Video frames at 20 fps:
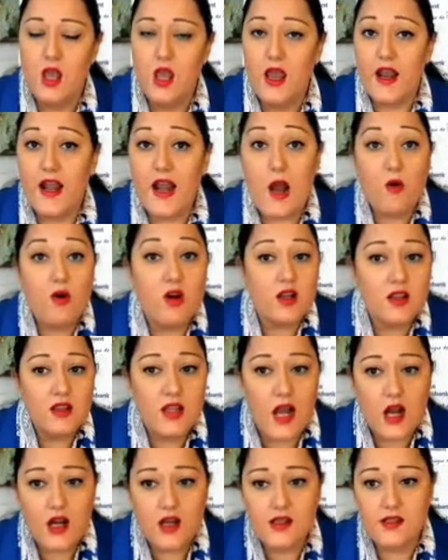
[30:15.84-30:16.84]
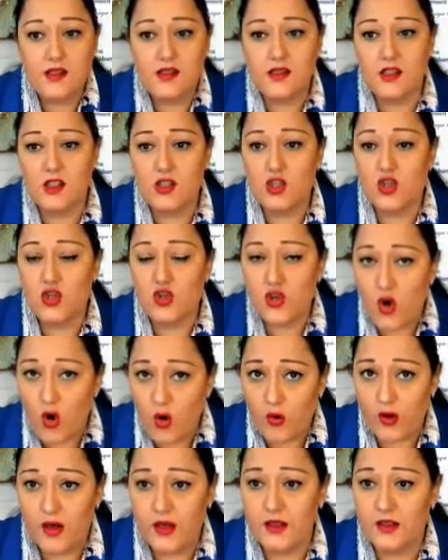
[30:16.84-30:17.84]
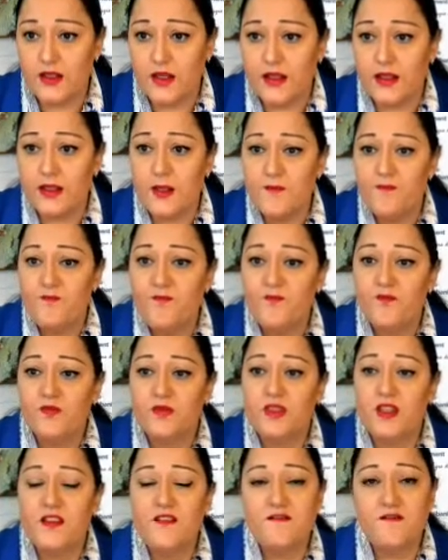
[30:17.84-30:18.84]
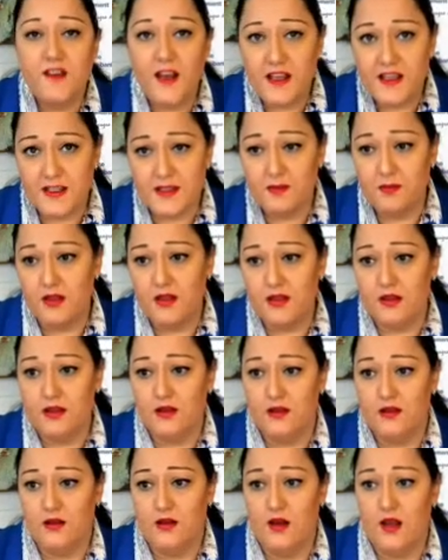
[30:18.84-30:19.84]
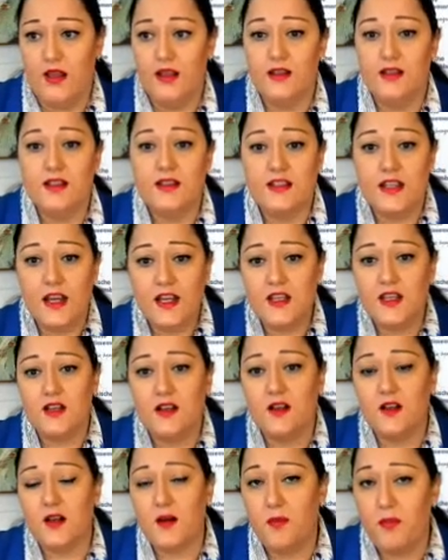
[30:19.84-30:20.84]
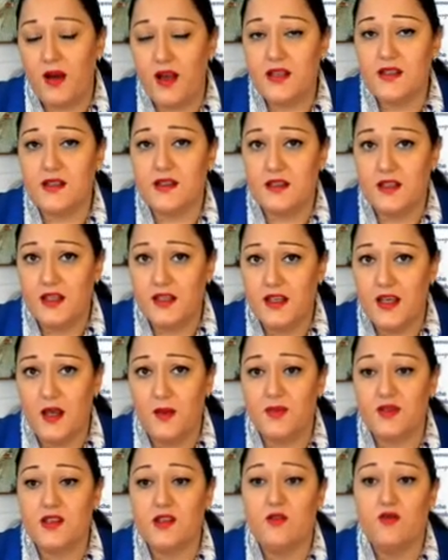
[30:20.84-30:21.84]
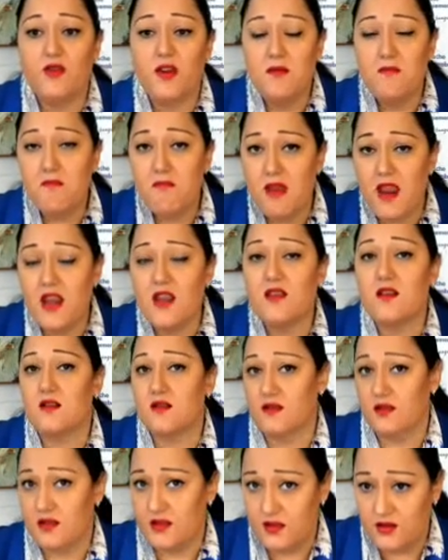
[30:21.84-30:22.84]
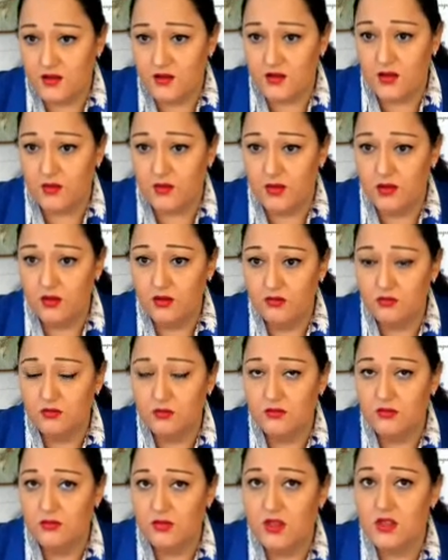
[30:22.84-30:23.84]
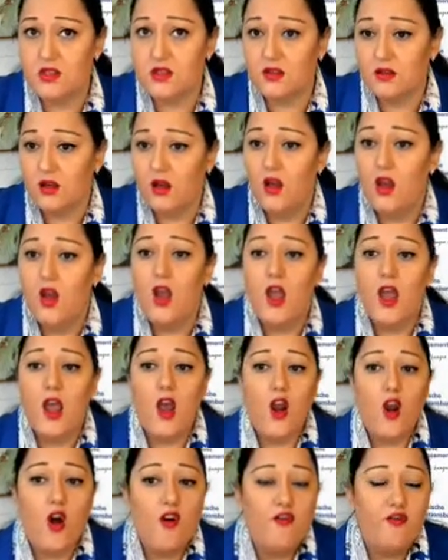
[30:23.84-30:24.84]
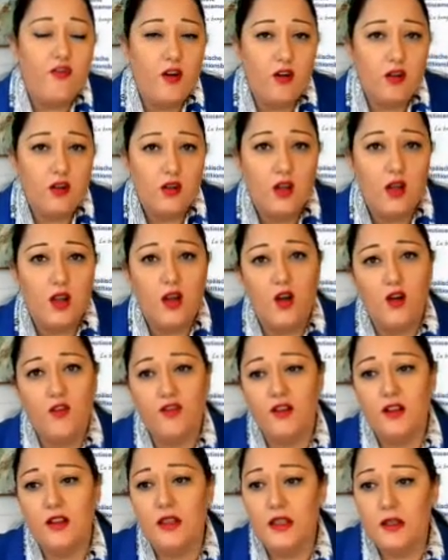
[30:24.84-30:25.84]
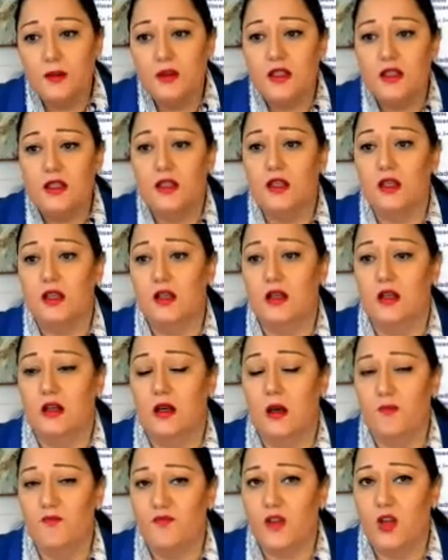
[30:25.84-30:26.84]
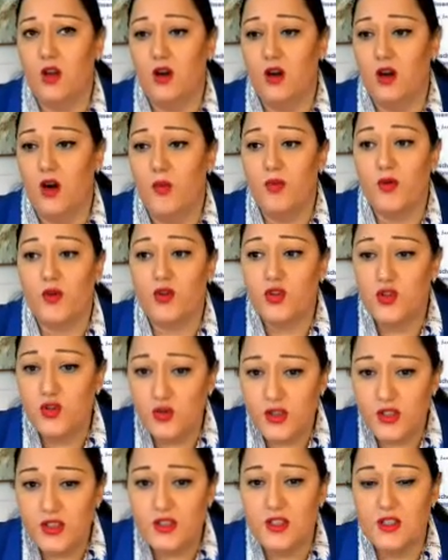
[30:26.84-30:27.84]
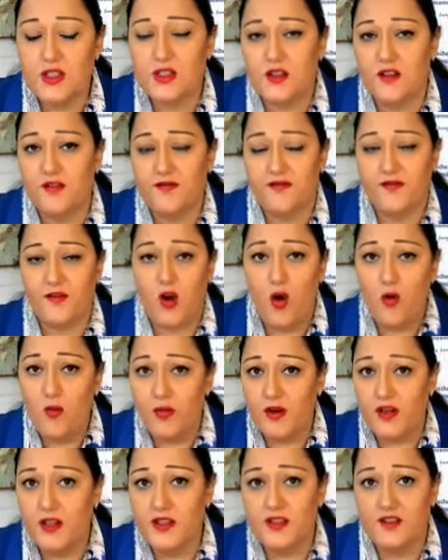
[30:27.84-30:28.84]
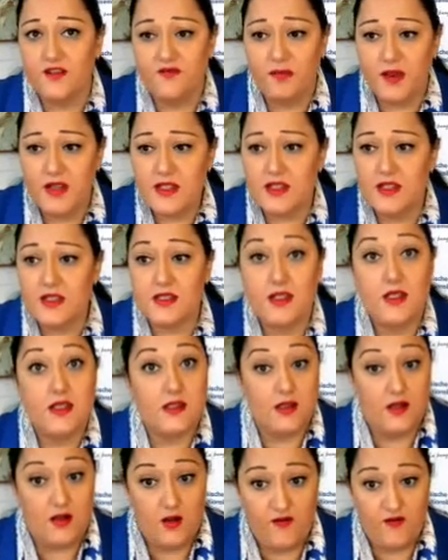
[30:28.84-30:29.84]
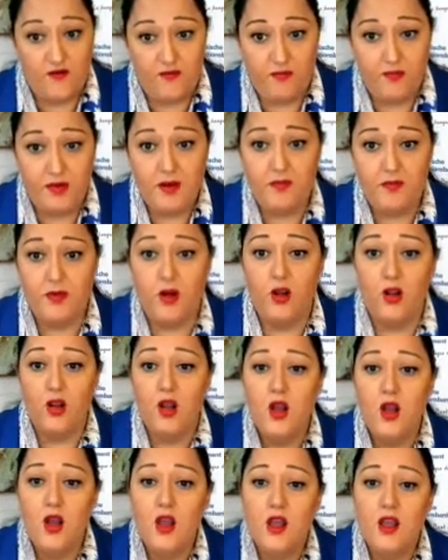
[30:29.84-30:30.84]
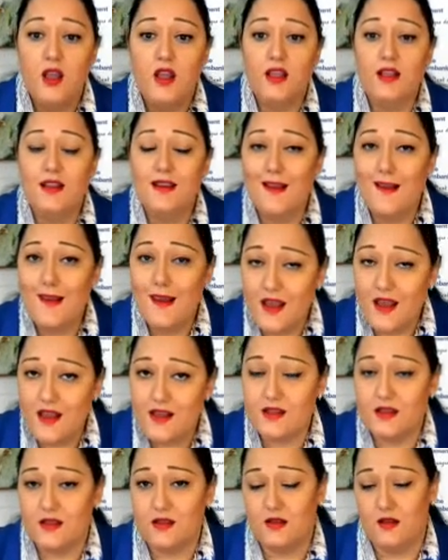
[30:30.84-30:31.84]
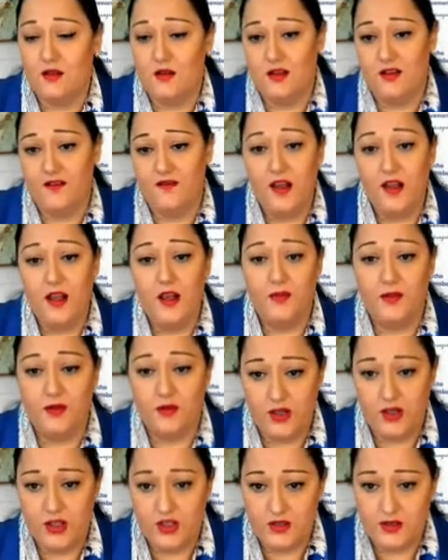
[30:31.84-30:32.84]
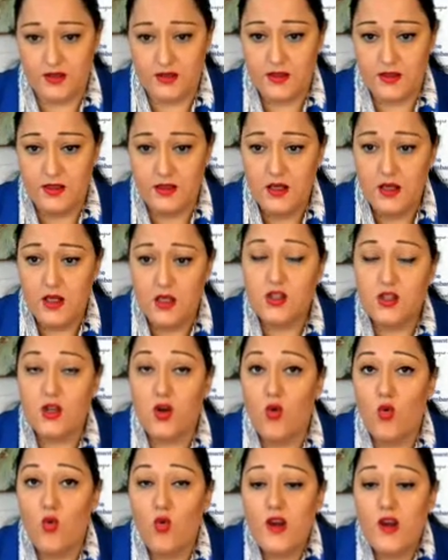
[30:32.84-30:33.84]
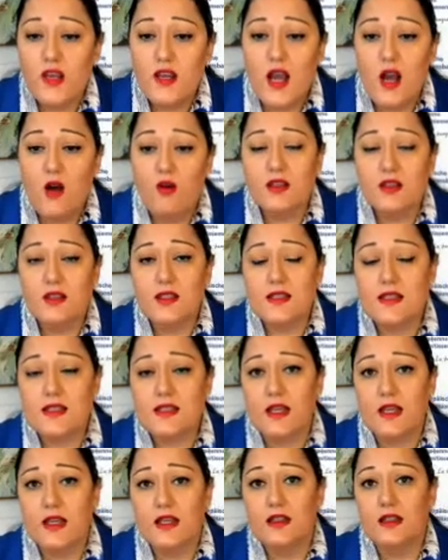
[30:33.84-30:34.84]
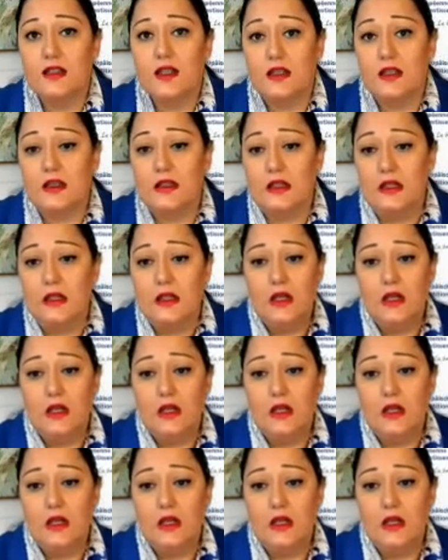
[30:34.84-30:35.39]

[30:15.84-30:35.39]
And our analysis is showing that the investment and the technical capacity gaps remain considerable, and often limiting opportunities of companies, of businesses, and of people in less developed regions. So we now understand that